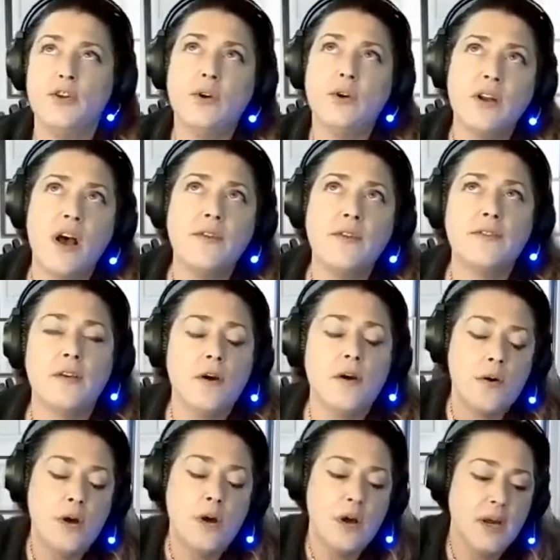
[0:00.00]
You can
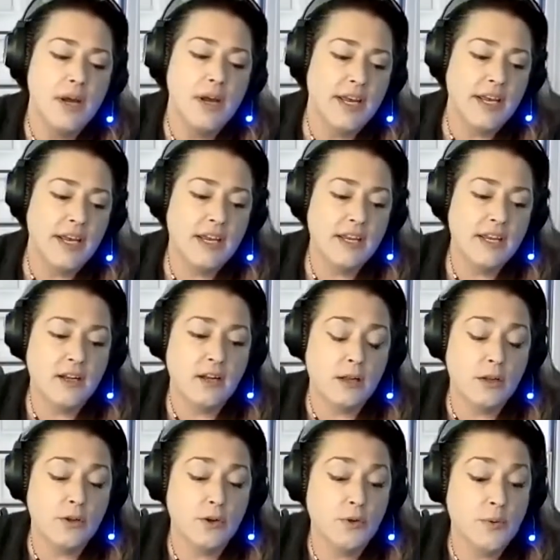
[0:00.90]
also
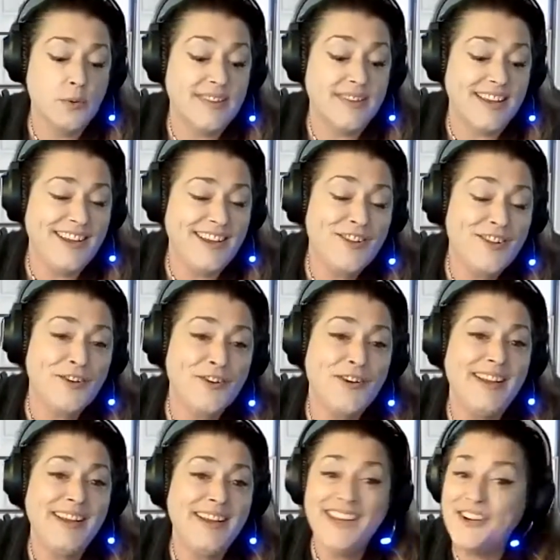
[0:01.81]
include with
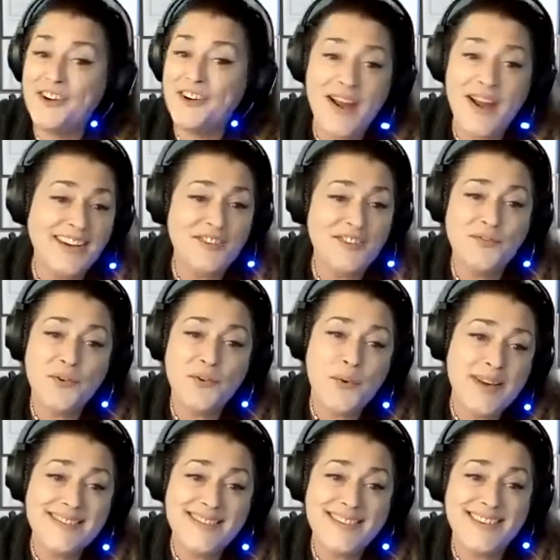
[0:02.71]
e-learning interactive
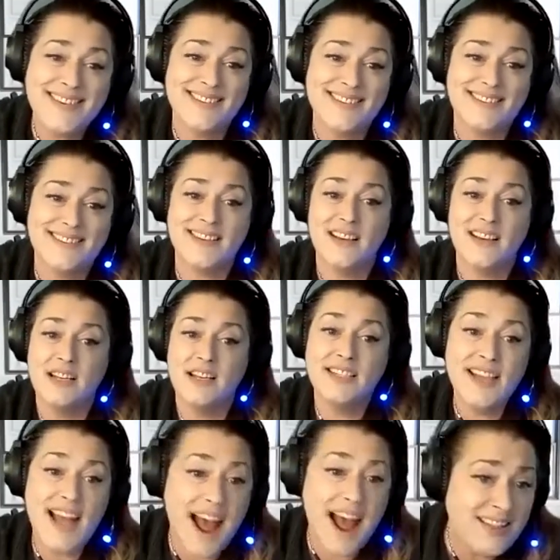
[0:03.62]
quizzes,
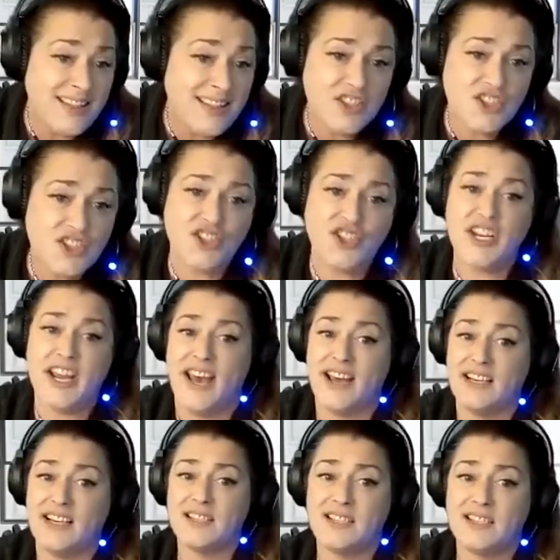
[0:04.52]
knowledge
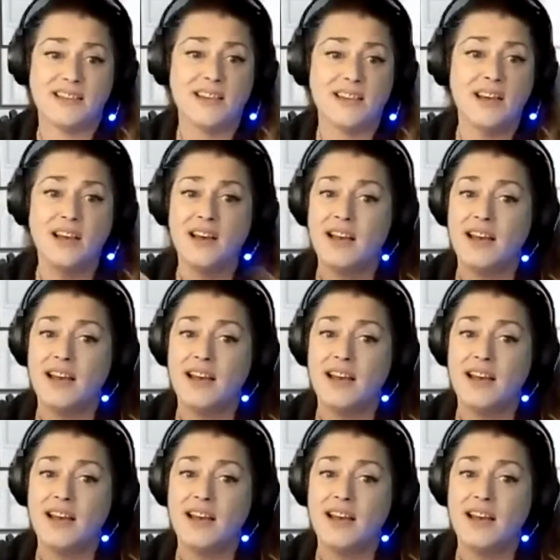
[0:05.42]
checks,